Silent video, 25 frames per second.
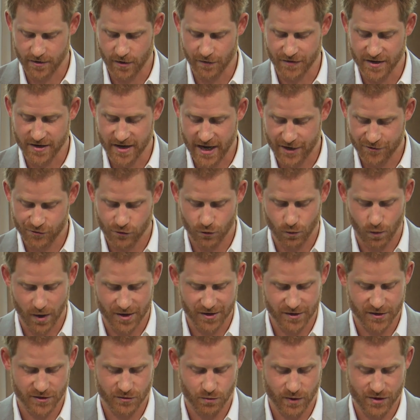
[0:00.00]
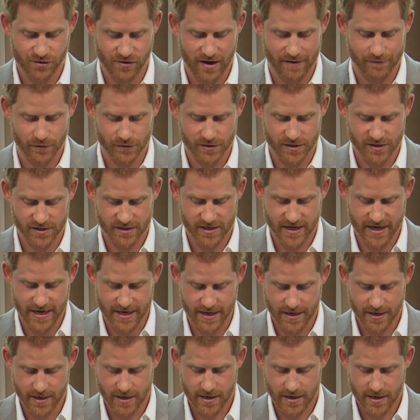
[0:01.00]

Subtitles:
on the natural wonders we travel to see,